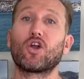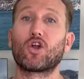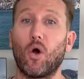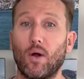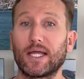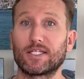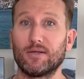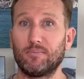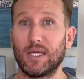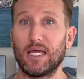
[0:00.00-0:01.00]
going to
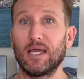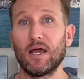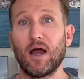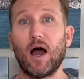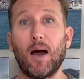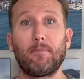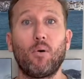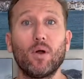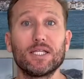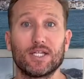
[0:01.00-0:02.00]
be
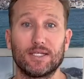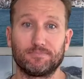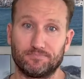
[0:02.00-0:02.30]
appointed?